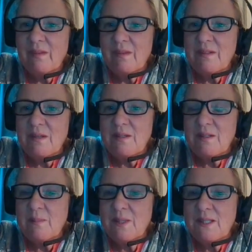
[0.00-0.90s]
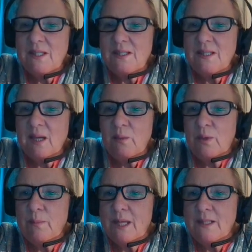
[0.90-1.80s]
so someone's here saying,
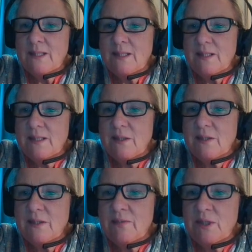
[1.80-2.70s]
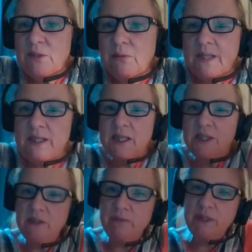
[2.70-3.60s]
would it make sense to use the
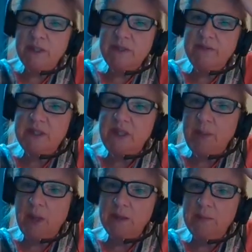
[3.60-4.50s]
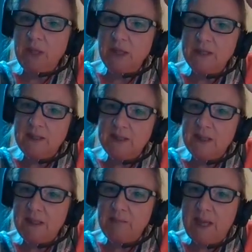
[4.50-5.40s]
visualization of breed diversity plot, to
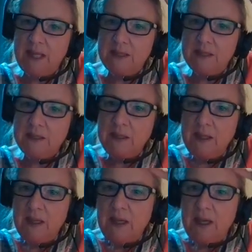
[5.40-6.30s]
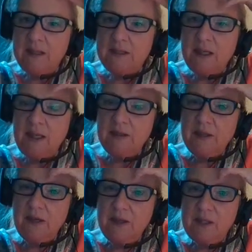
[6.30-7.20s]
select mates and select
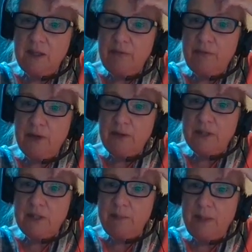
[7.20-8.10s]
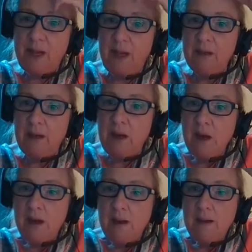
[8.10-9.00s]
those that are furthest apart?
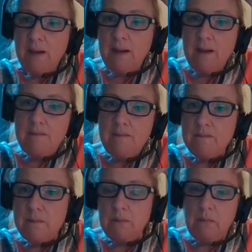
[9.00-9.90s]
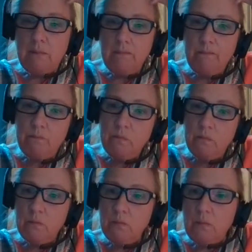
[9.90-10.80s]
Um,
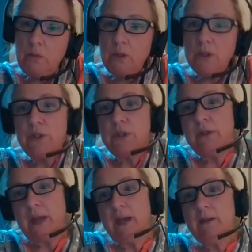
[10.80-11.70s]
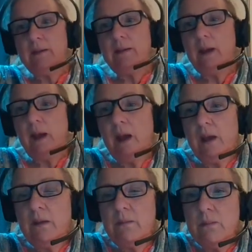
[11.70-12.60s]
you can do that.
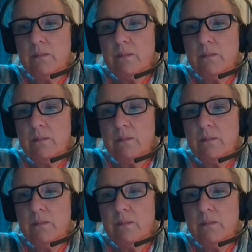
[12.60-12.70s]
Uh